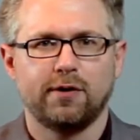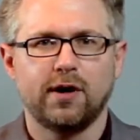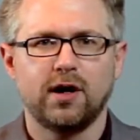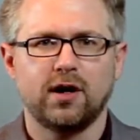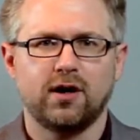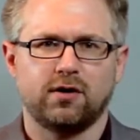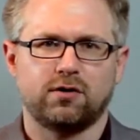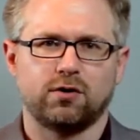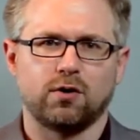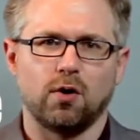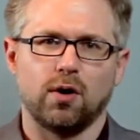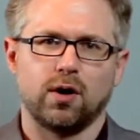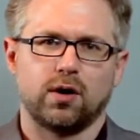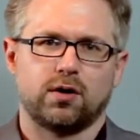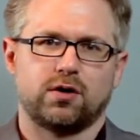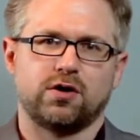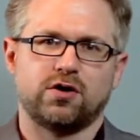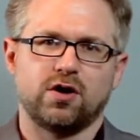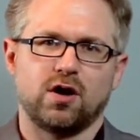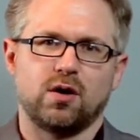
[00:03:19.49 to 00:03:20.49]
Affinity score
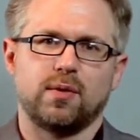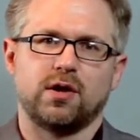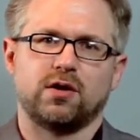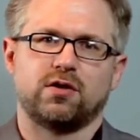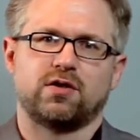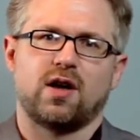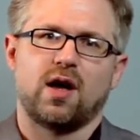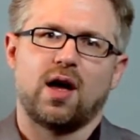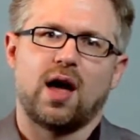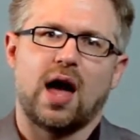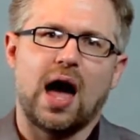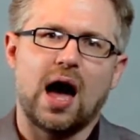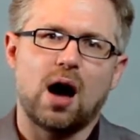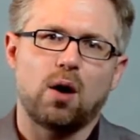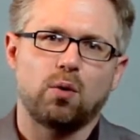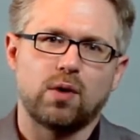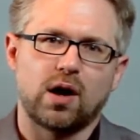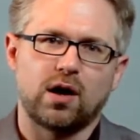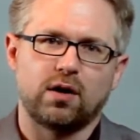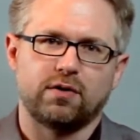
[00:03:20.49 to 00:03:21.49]
determines
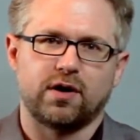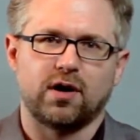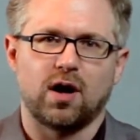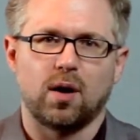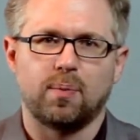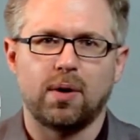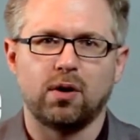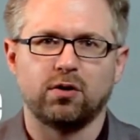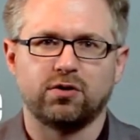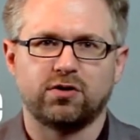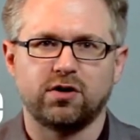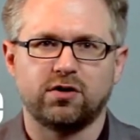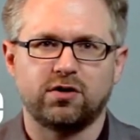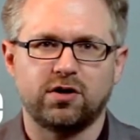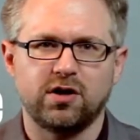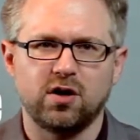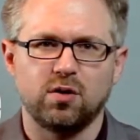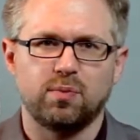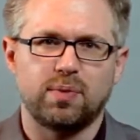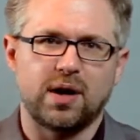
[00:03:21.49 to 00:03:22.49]
how relevant a post is
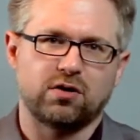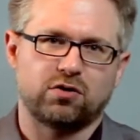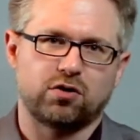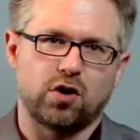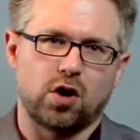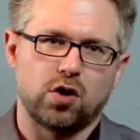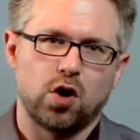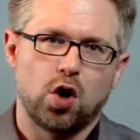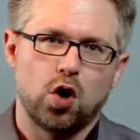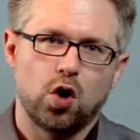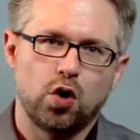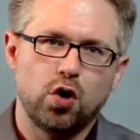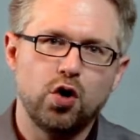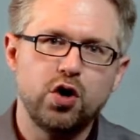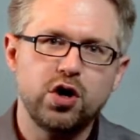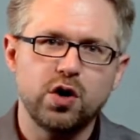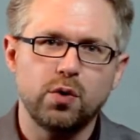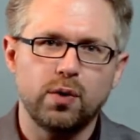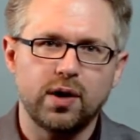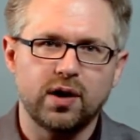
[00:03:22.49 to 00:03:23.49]
to you based on
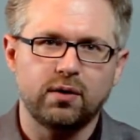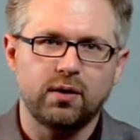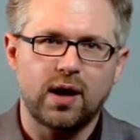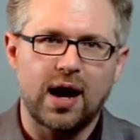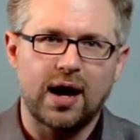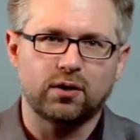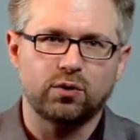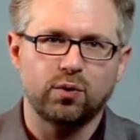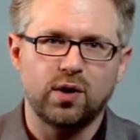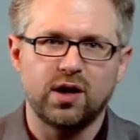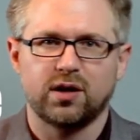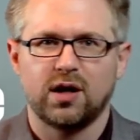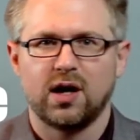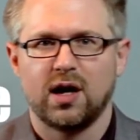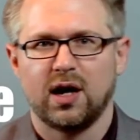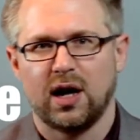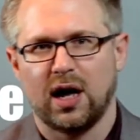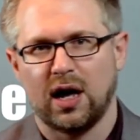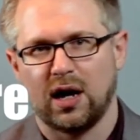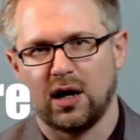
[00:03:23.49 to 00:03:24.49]
who you interact with
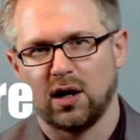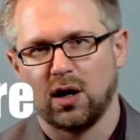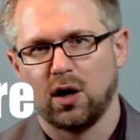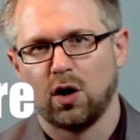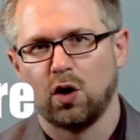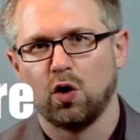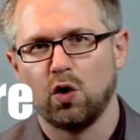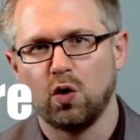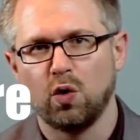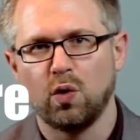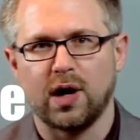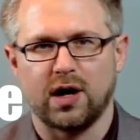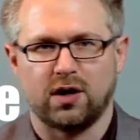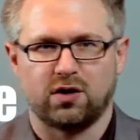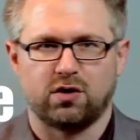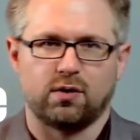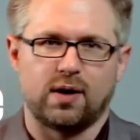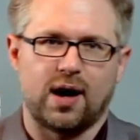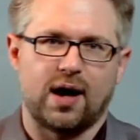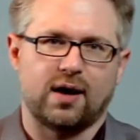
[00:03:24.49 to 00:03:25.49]
and who
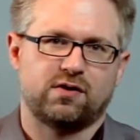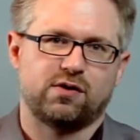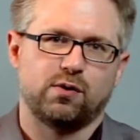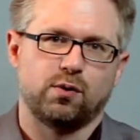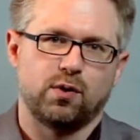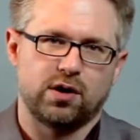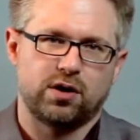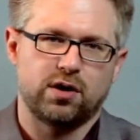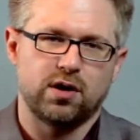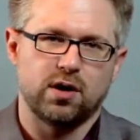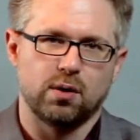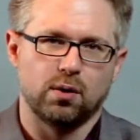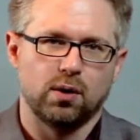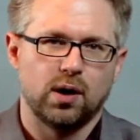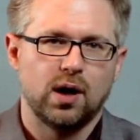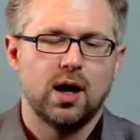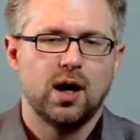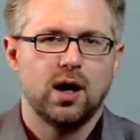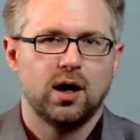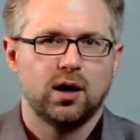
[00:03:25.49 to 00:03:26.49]
interacts with you.
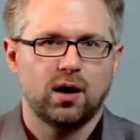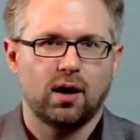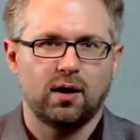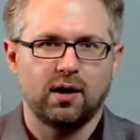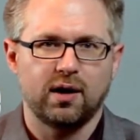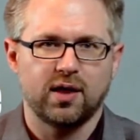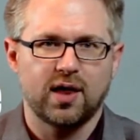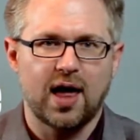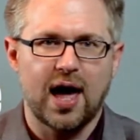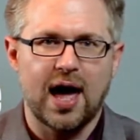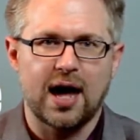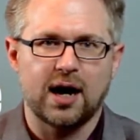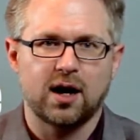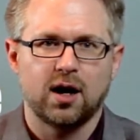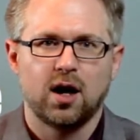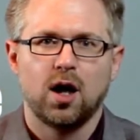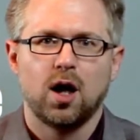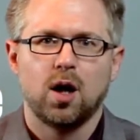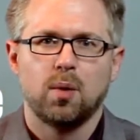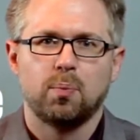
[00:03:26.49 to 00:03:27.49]
Not only
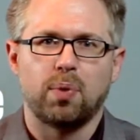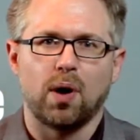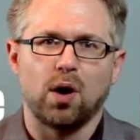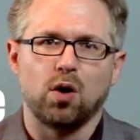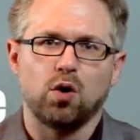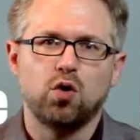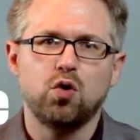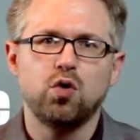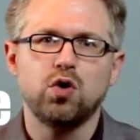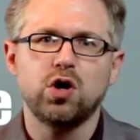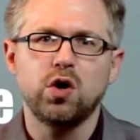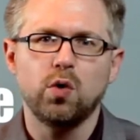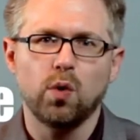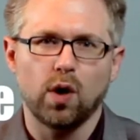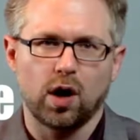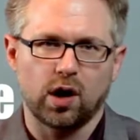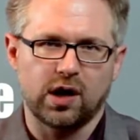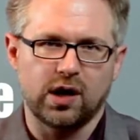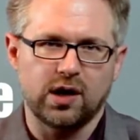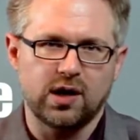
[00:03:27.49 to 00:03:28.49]
that, but who you
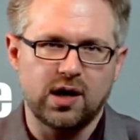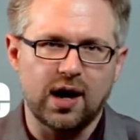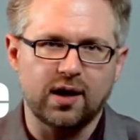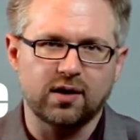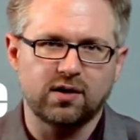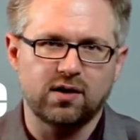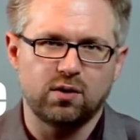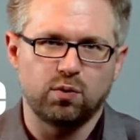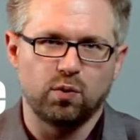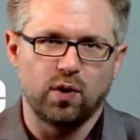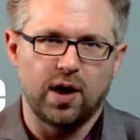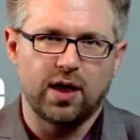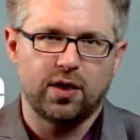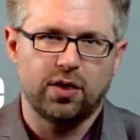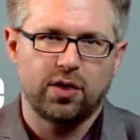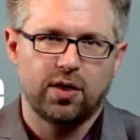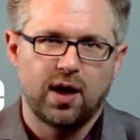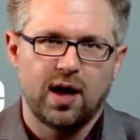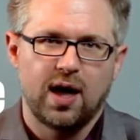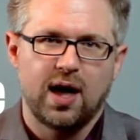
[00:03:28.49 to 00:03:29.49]
are connected
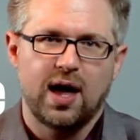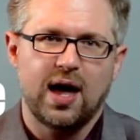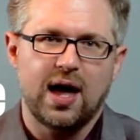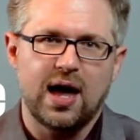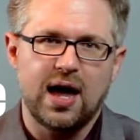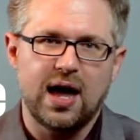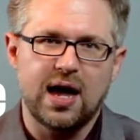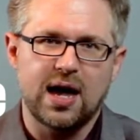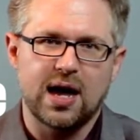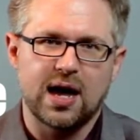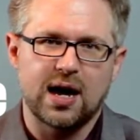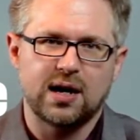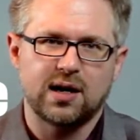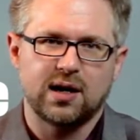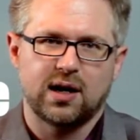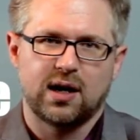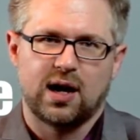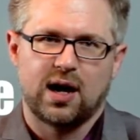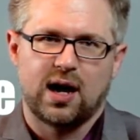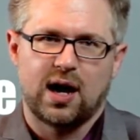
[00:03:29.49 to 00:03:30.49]
with
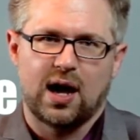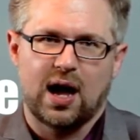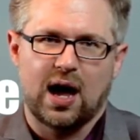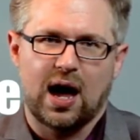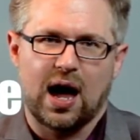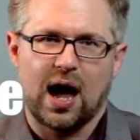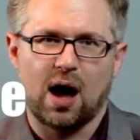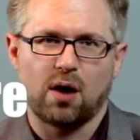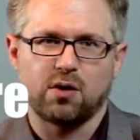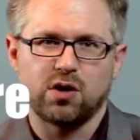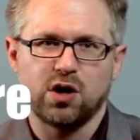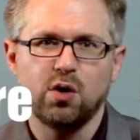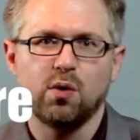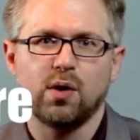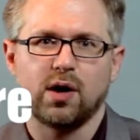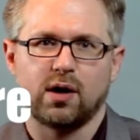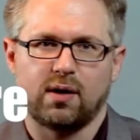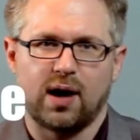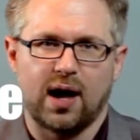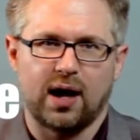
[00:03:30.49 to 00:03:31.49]
and how
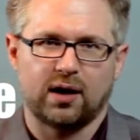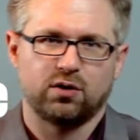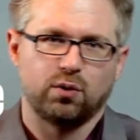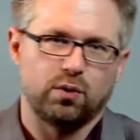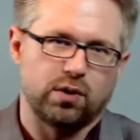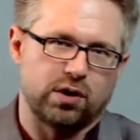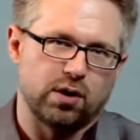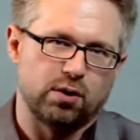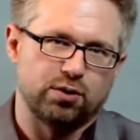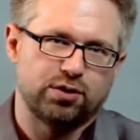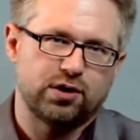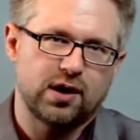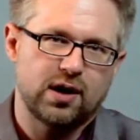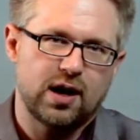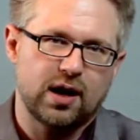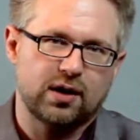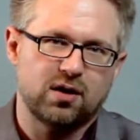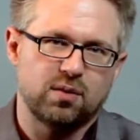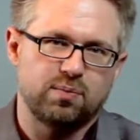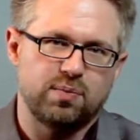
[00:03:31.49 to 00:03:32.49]
you interact with those
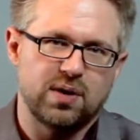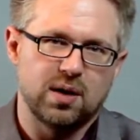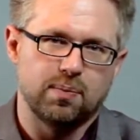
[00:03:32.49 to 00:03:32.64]
connected